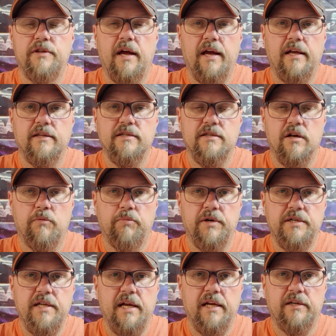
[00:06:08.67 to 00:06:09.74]
that stump
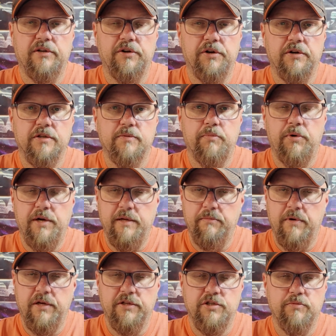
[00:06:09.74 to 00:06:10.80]
protectors pretty
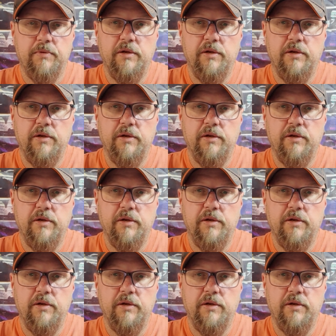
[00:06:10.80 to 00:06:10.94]
much